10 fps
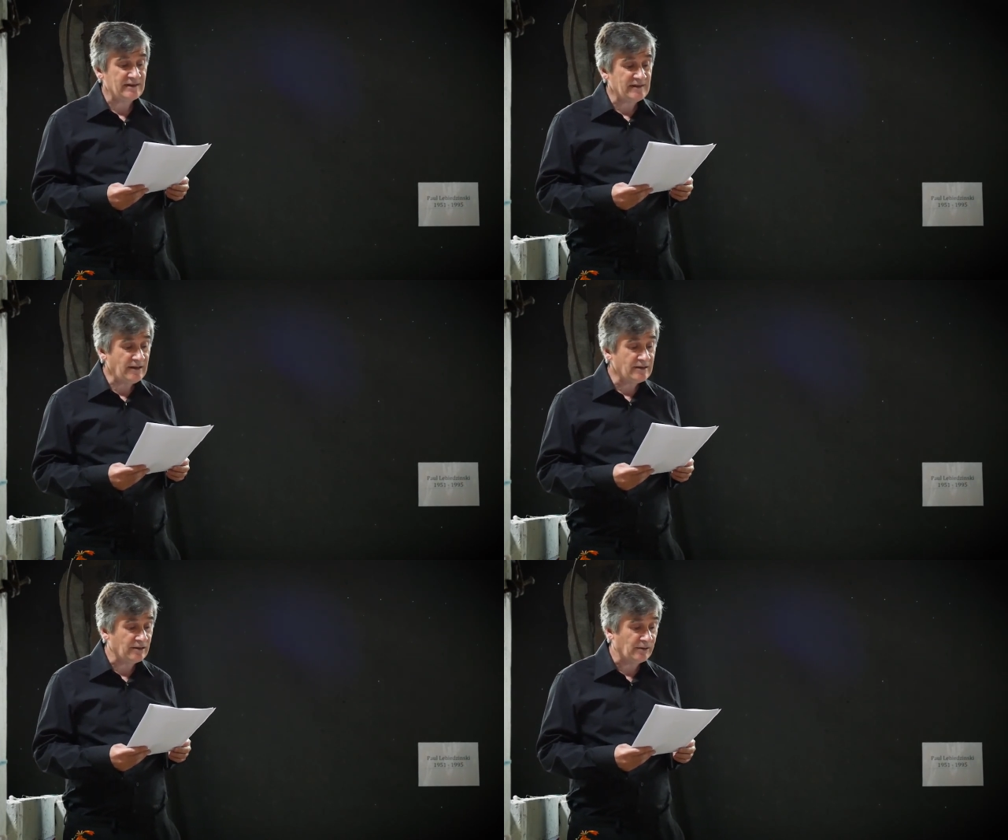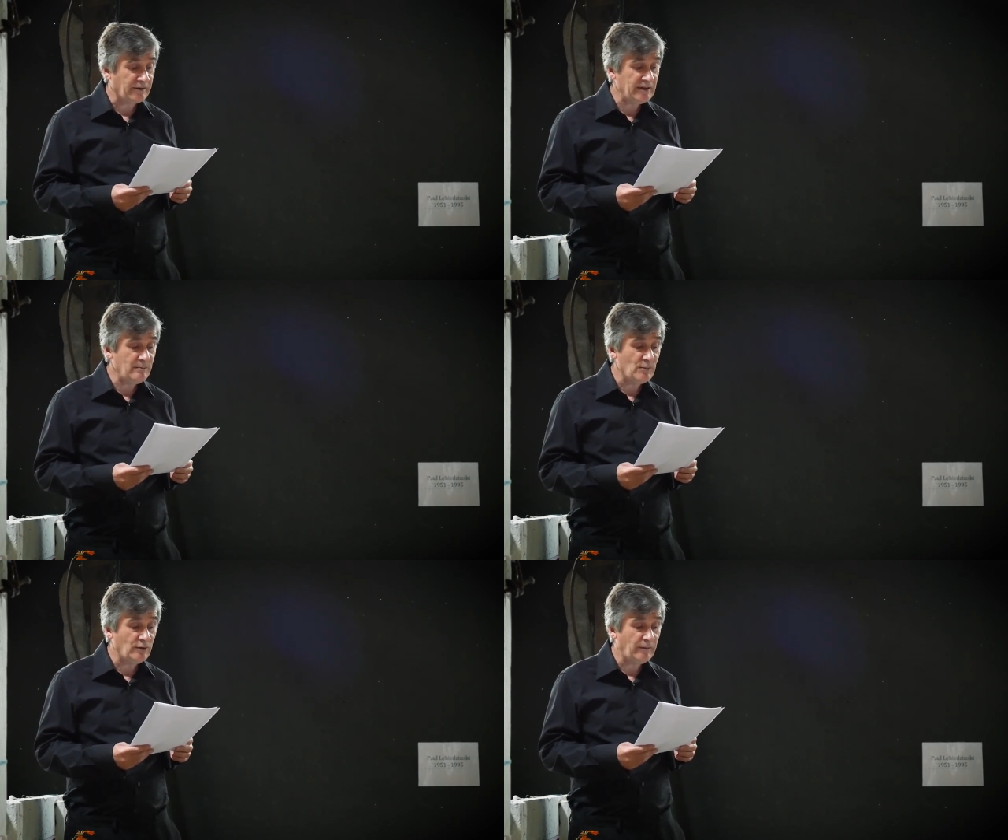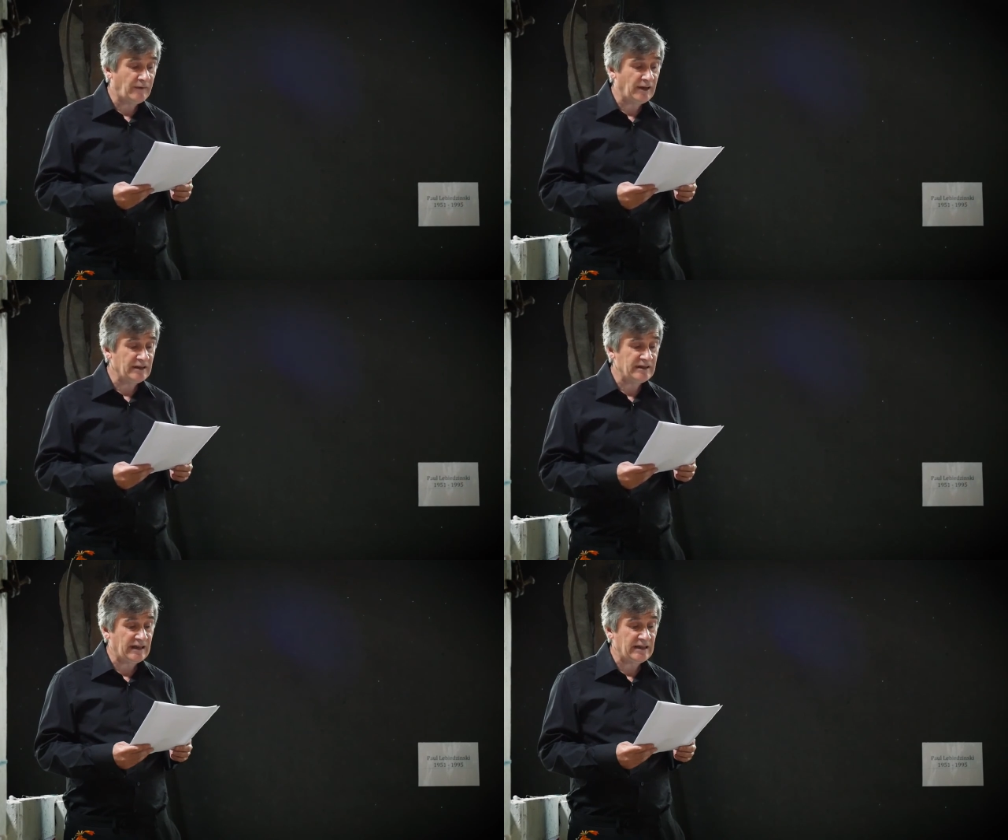a sentinel, three more
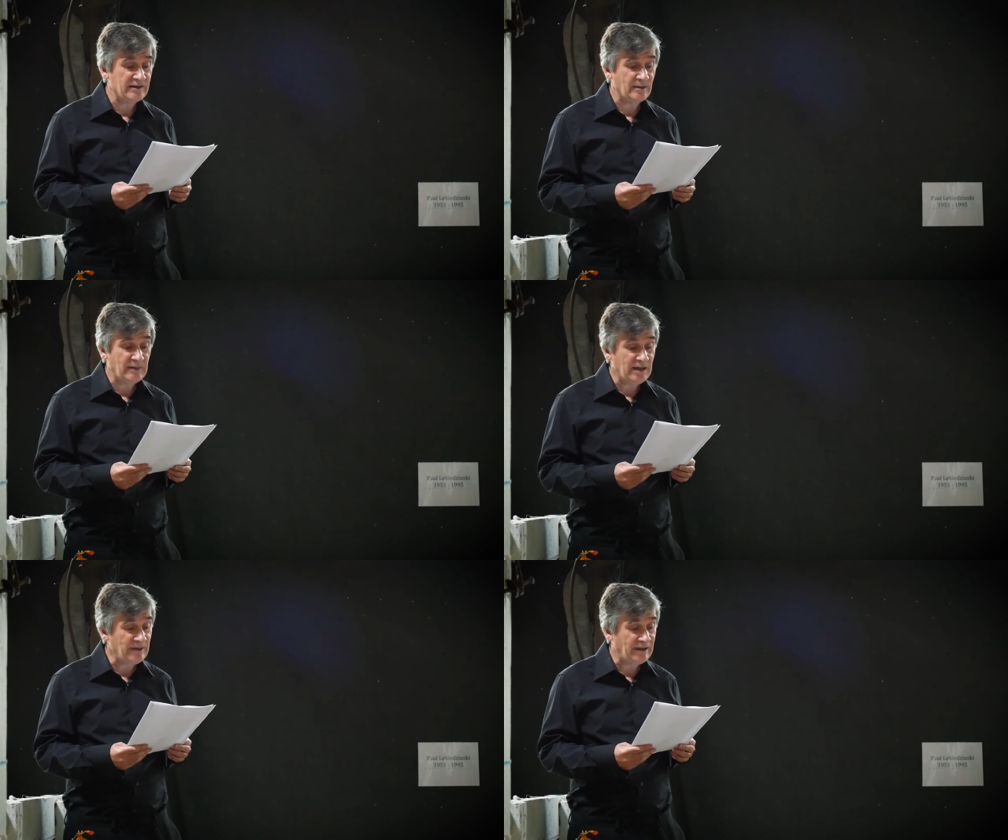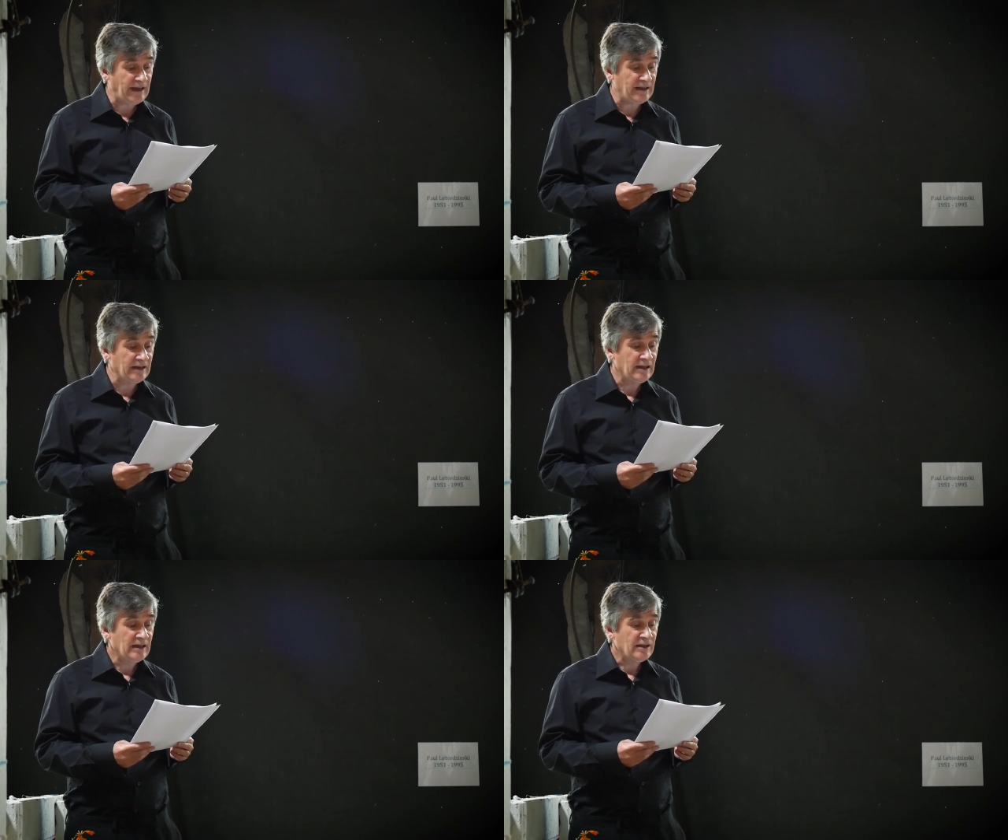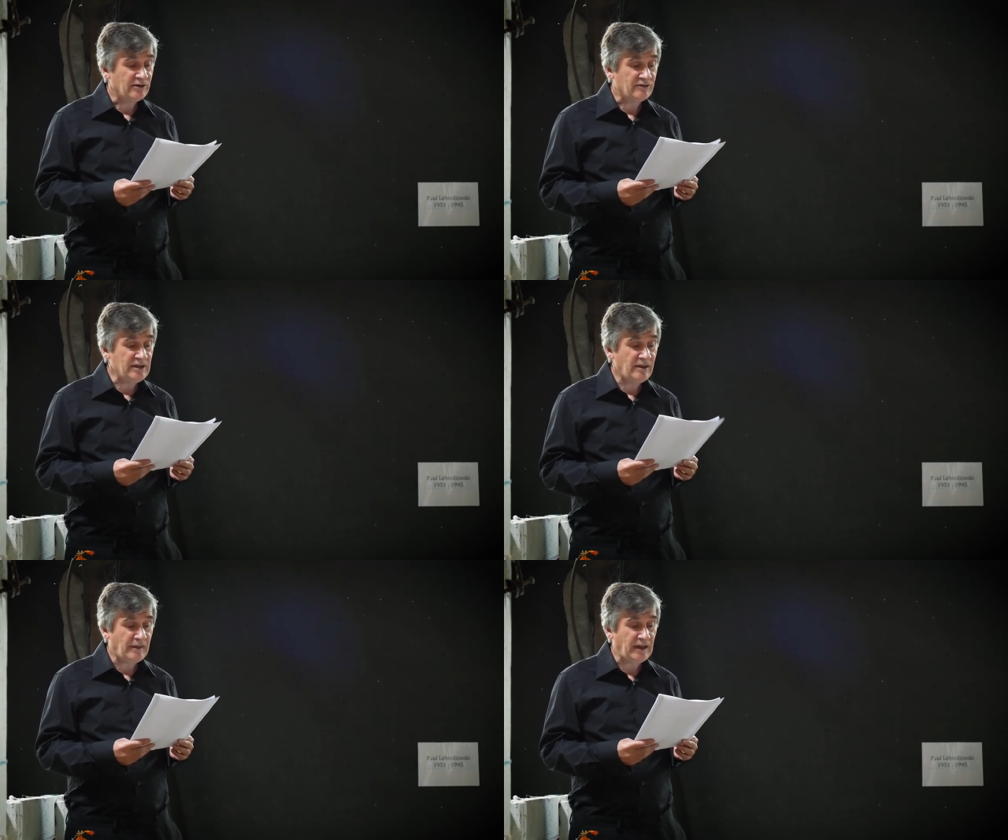fine days, and maybe then the
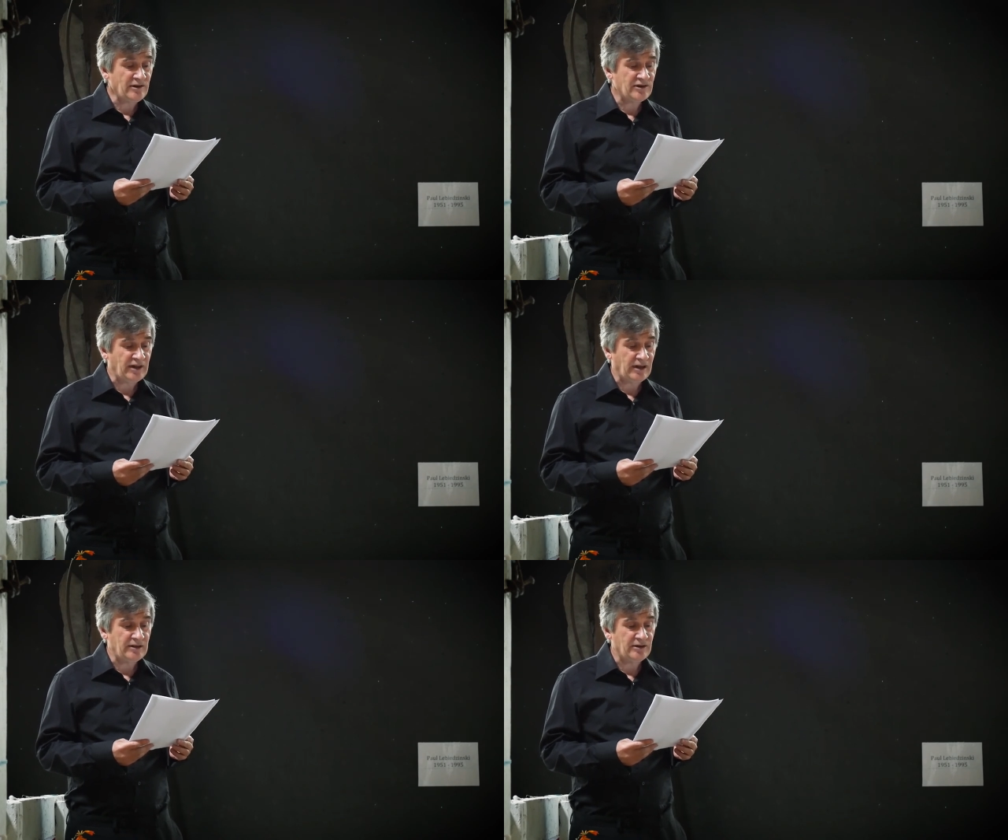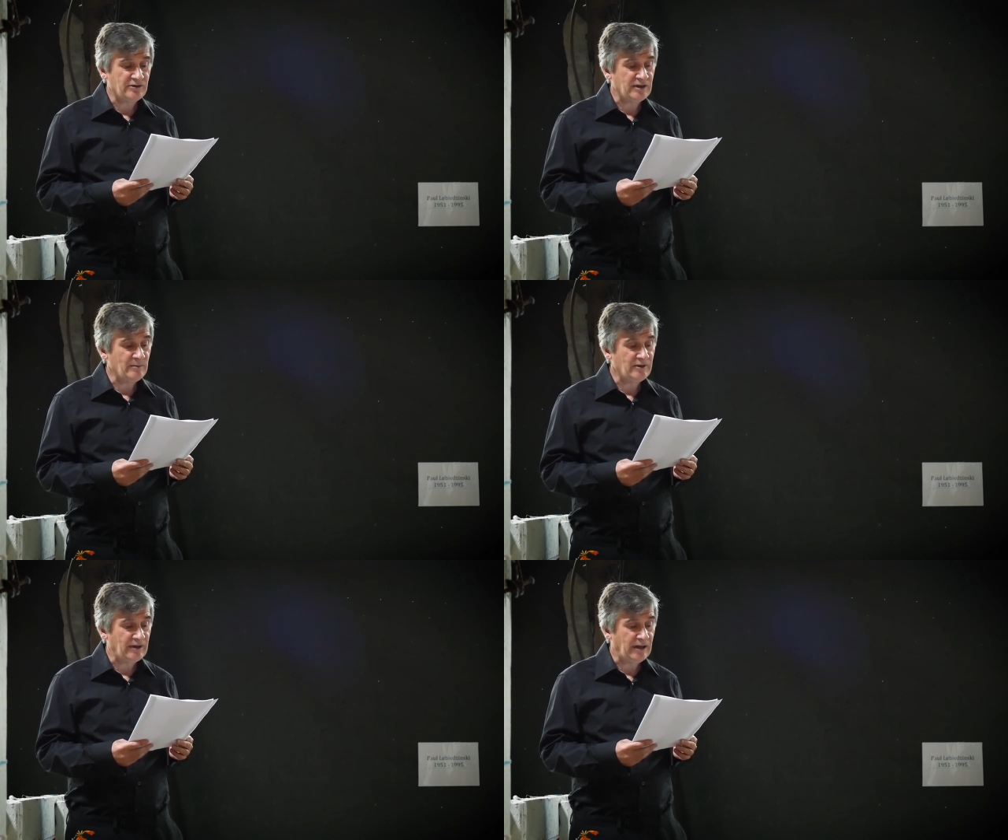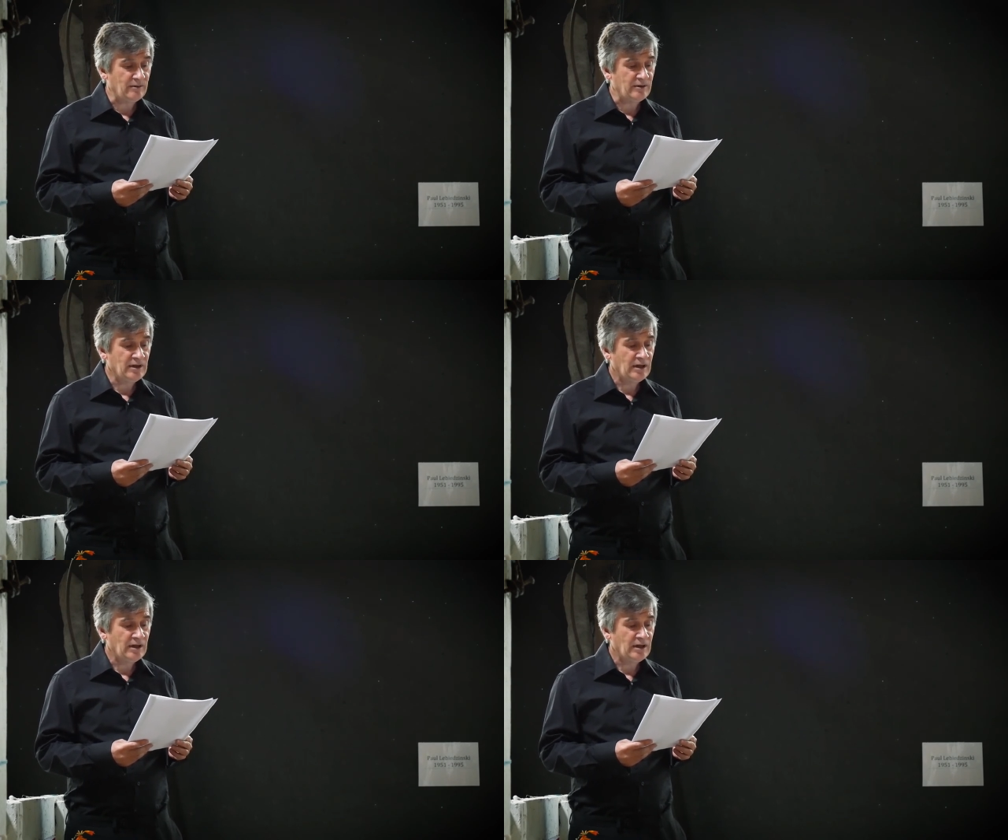green thatch tied and trimmed around.